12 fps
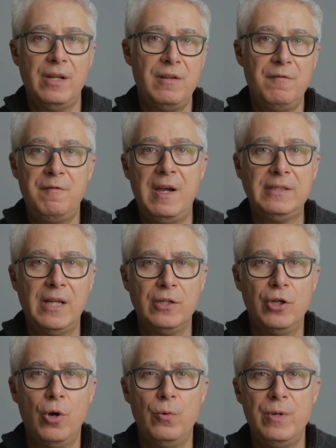And in fact,
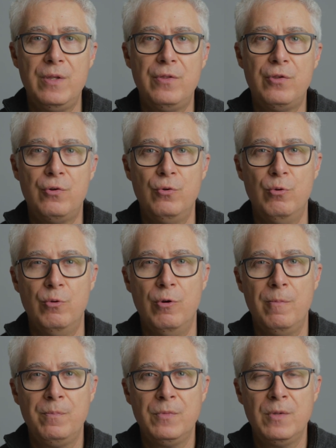I go in through